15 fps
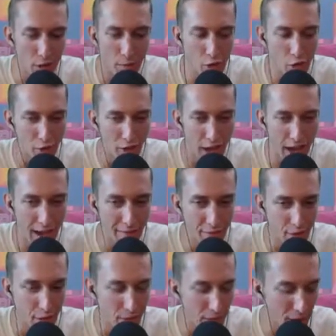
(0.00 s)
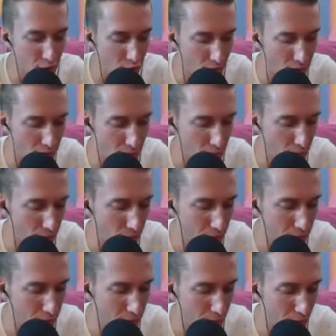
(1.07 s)
I'm sure they have some. I don't remember
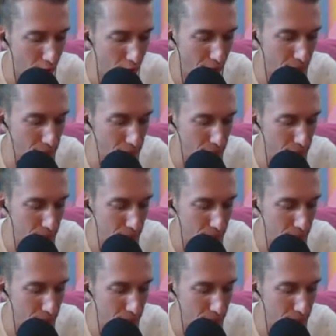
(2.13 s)
them.